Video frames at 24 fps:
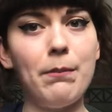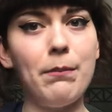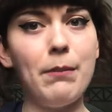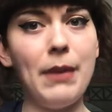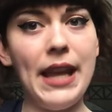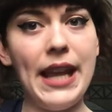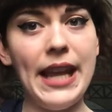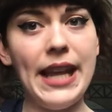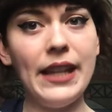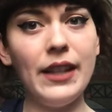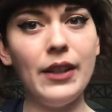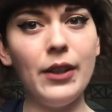
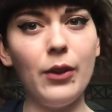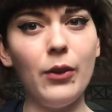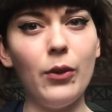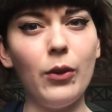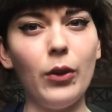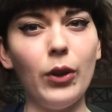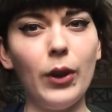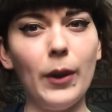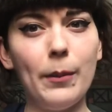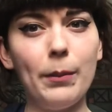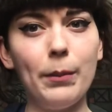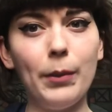pink
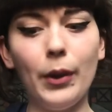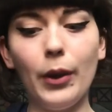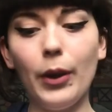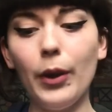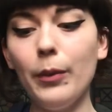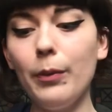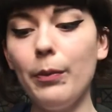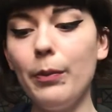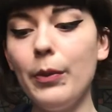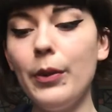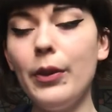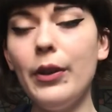or a
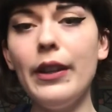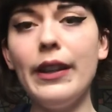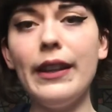purple.